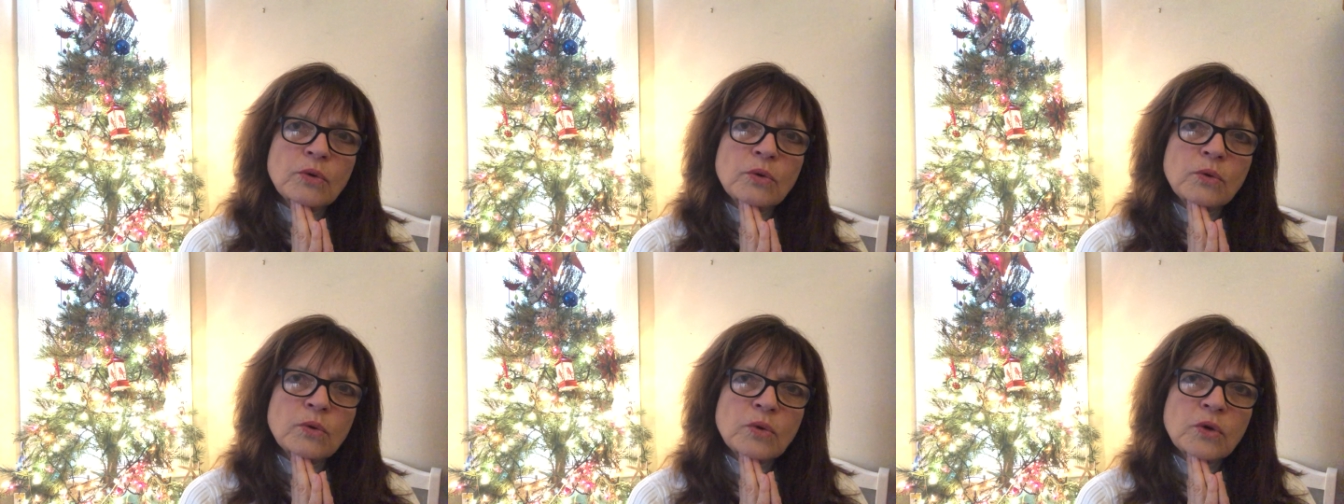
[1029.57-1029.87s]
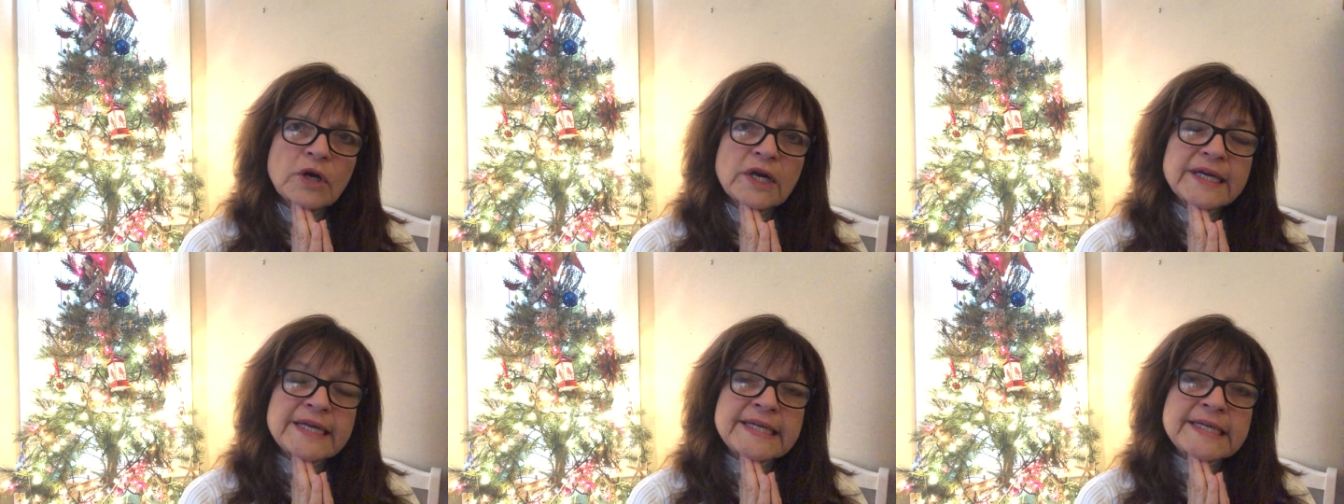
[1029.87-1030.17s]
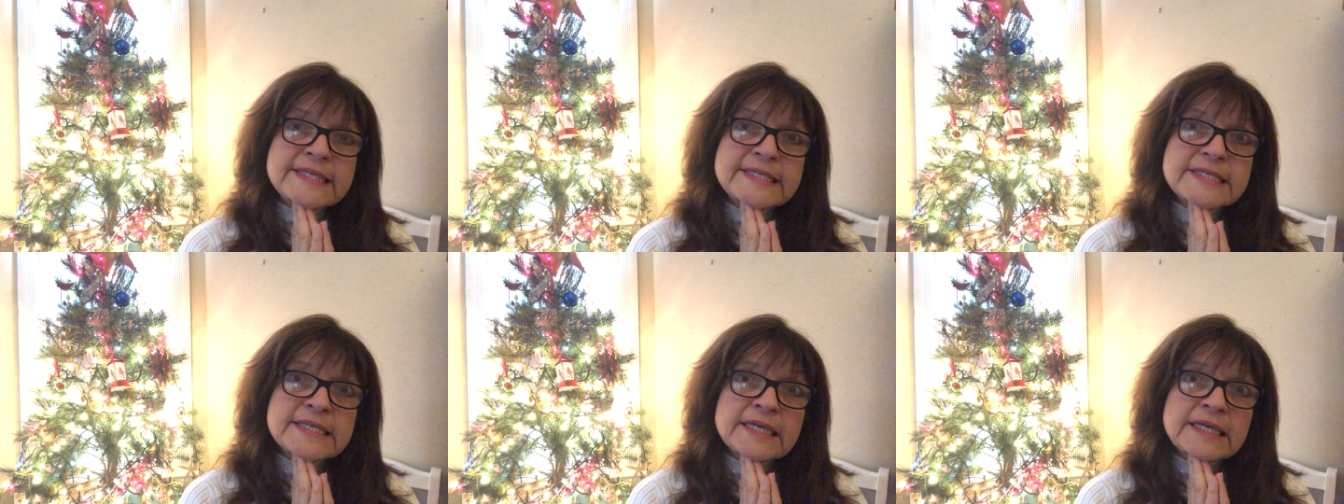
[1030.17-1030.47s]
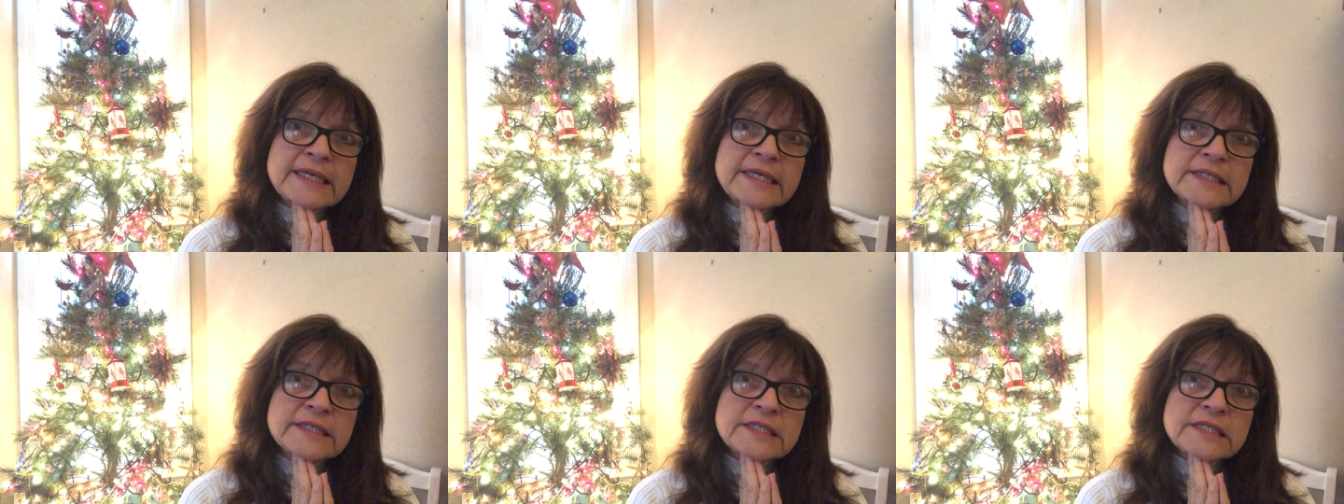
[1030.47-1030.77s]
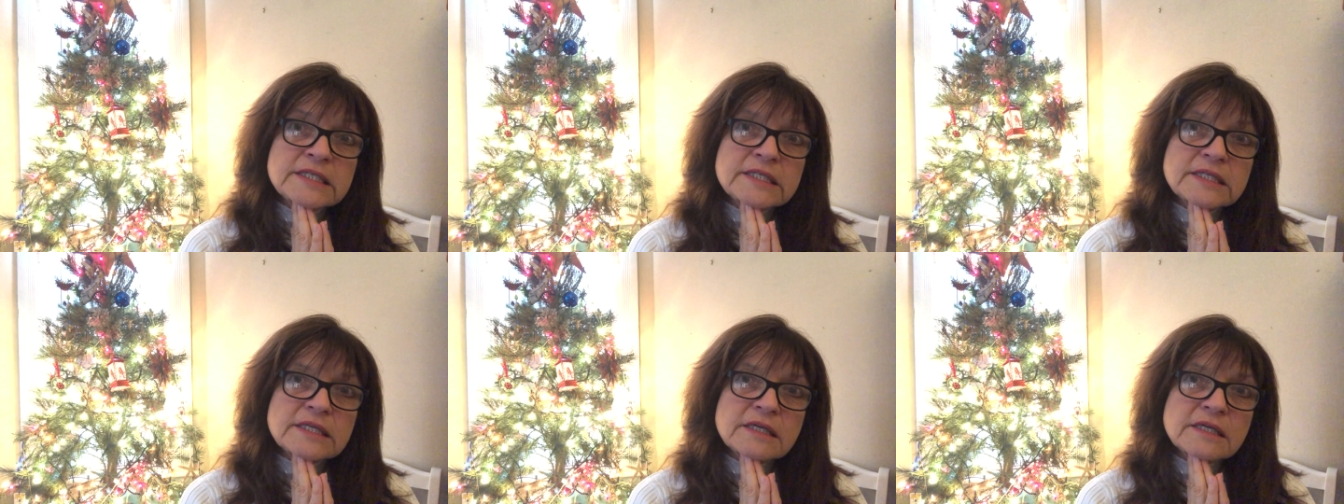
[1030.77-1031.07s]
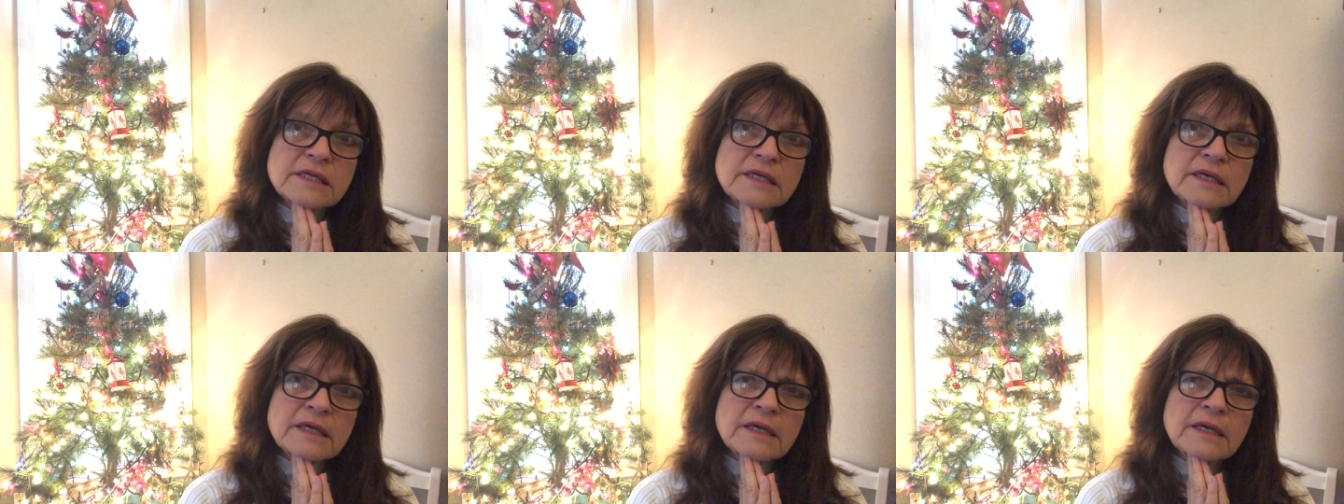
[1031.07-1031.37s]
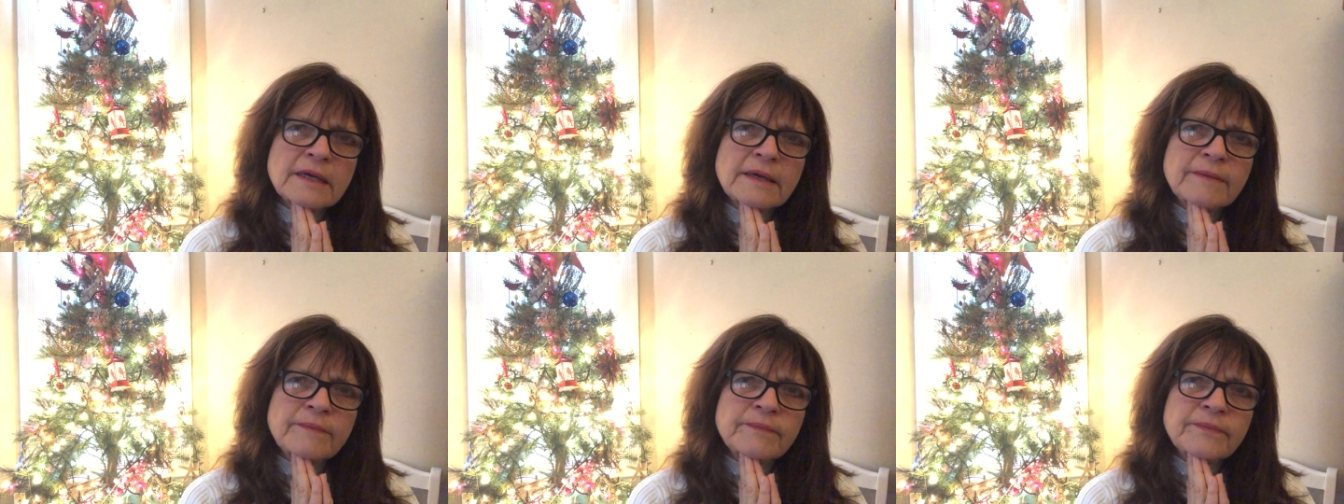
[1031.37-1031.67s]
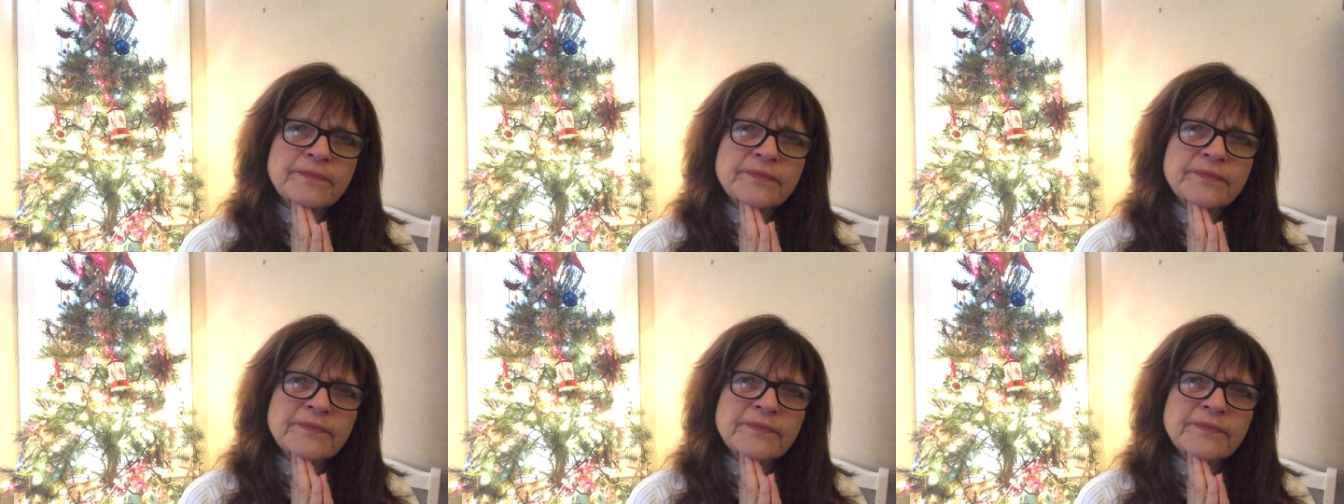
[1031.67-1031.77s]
or is it um,